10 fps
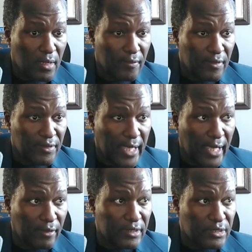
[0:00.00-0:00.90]
And
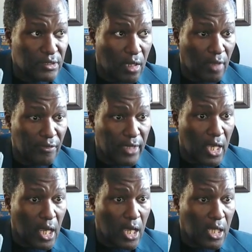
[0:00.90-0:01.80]
now it's on
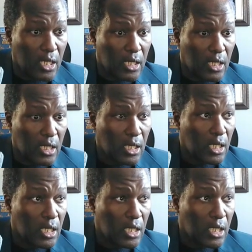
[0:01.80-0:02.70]

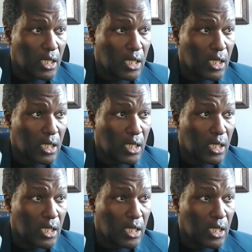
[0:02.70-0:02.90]
there.